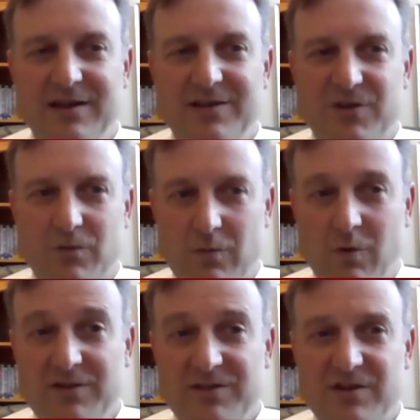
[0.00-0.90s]
So we're
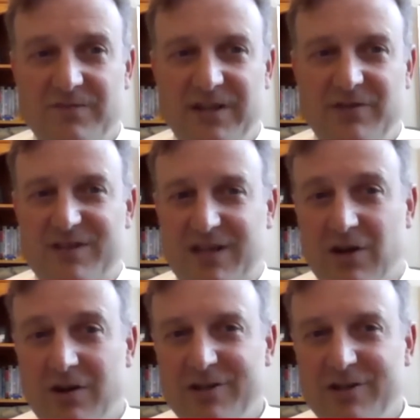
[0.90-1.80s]
well served to use the
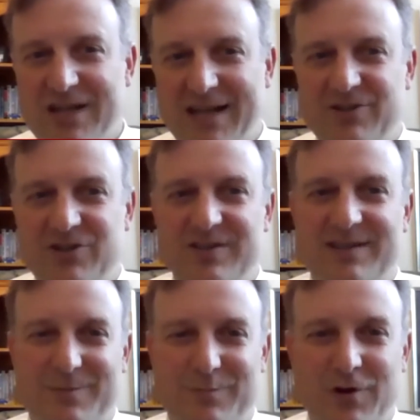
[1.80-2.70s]
current challenges
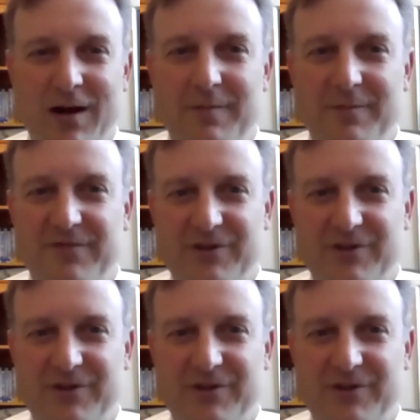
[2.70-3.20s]
as a prompt for